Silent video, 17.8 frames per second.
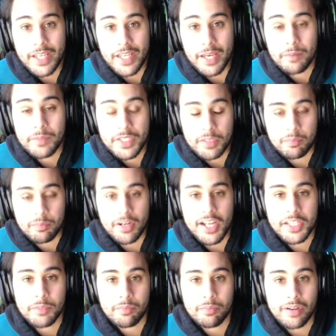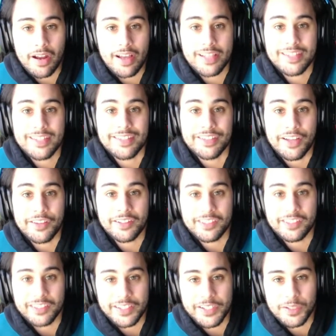Yep, surprise, surprise,
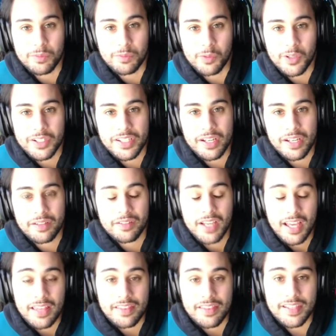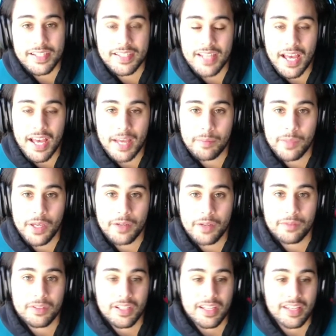another glitch in Warzone. This time,
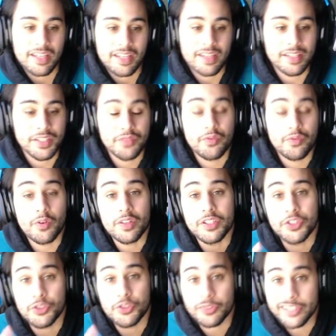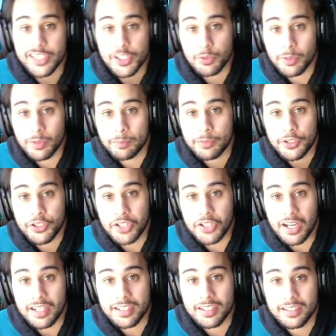though, it's for the Street Sweeper
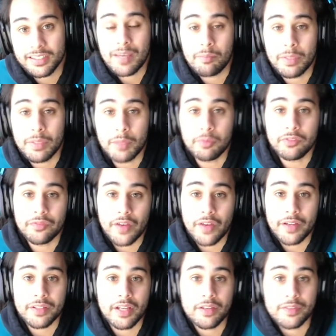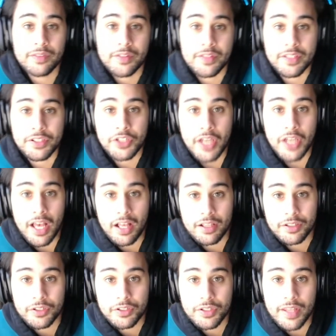shotgun. People found out there's a
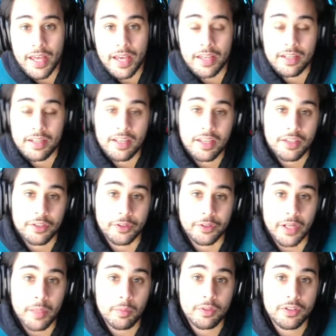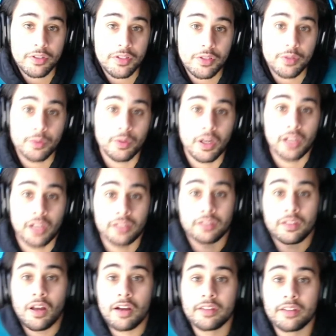challenge that you're able to
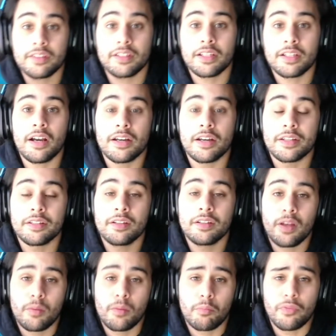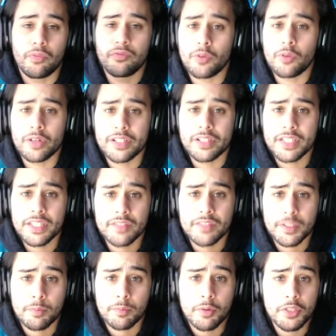unlock the gun before it's
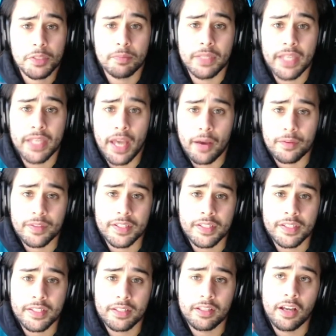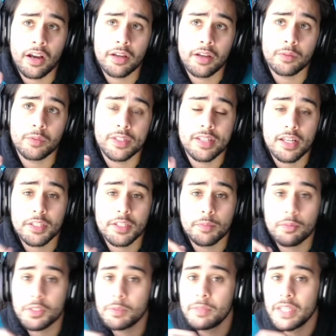even supposed to be out. This gun was not
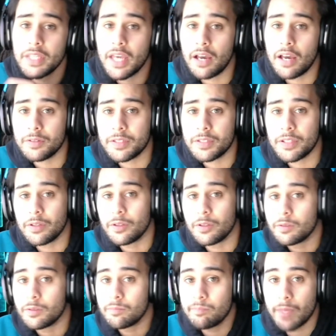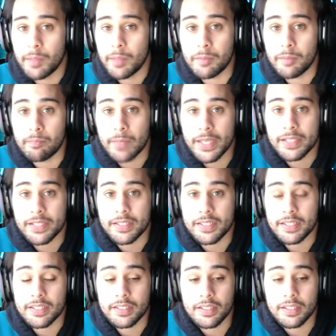supposed to be out till maybe
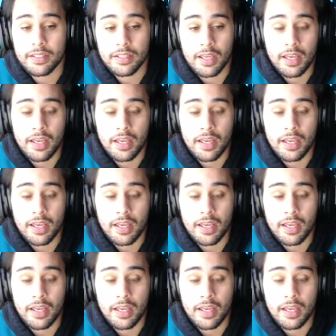mid-season.